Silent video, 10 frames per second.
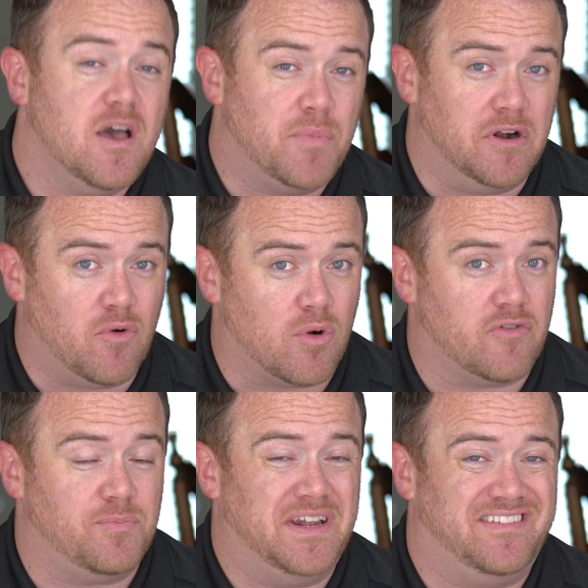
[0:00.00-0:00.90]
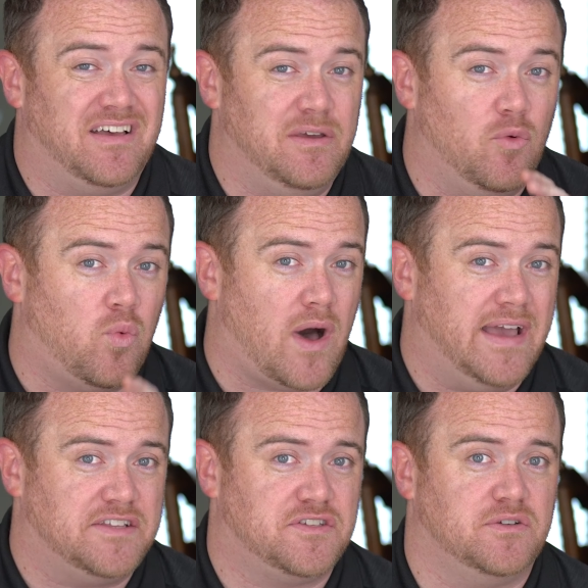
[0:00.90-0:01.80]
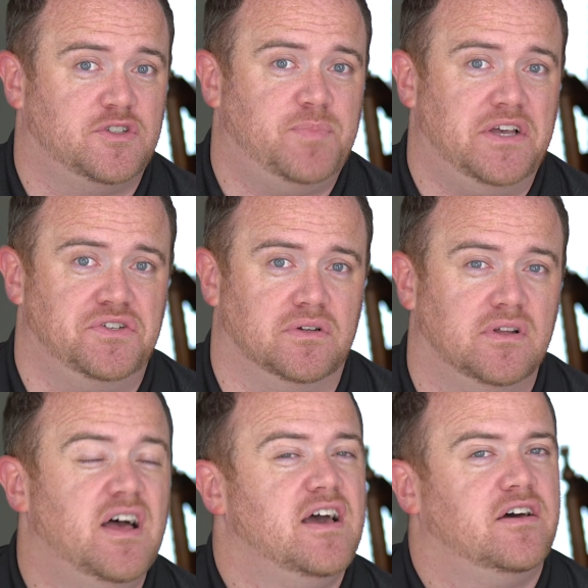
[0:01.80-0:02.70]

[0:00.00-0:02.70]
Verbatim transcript: But in order for me to tell you why it's so special,